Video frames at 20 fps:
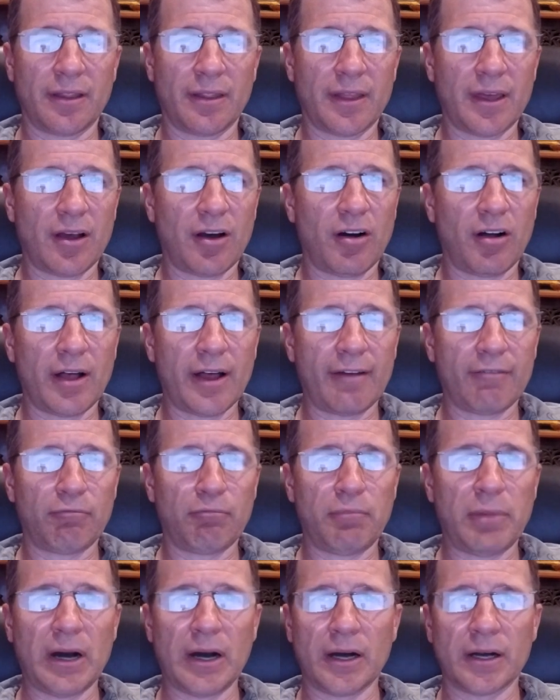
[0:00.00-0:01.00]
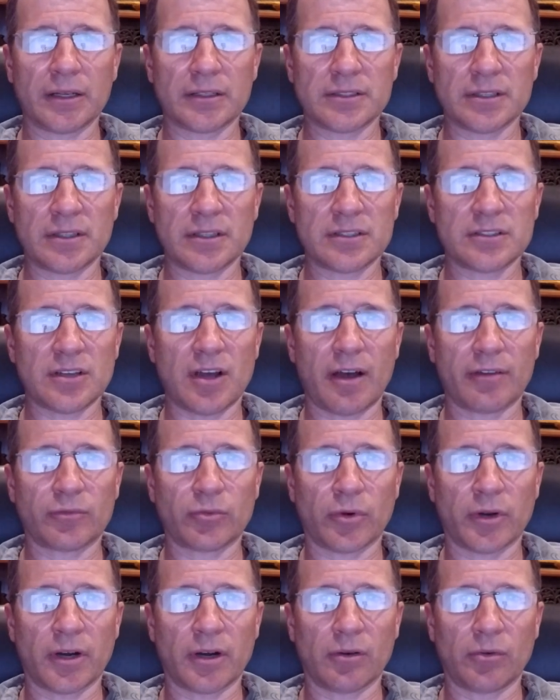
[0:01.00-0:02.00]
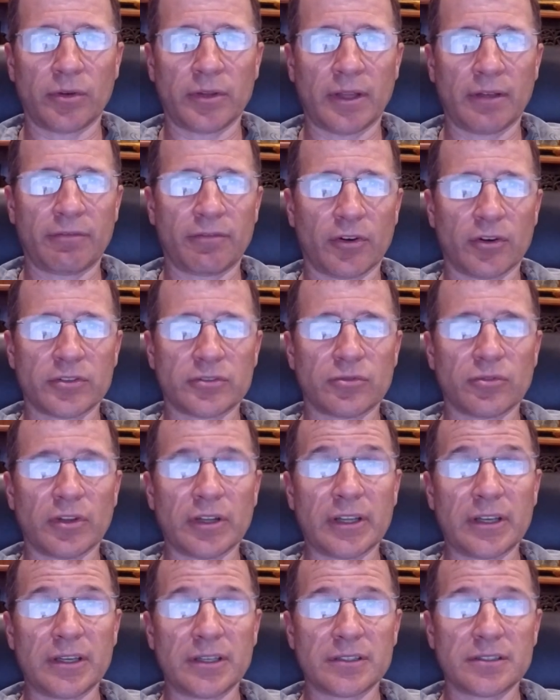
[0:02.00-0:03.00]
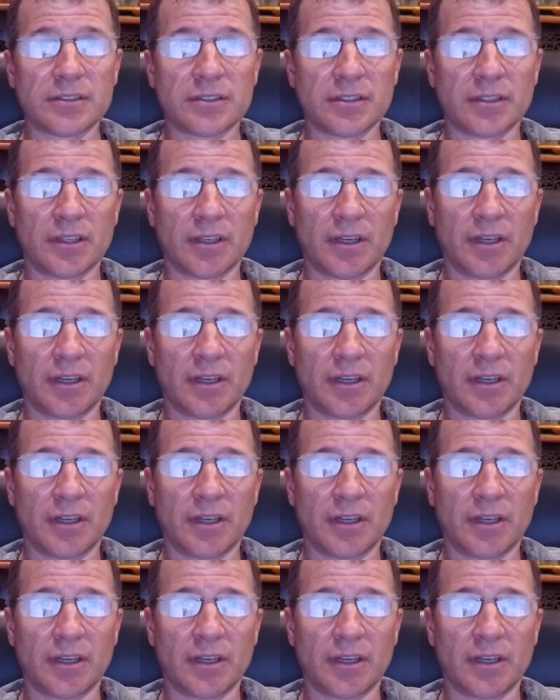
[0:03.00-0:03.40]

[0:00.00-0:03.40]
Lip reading: they all have bugs in the software when they first release.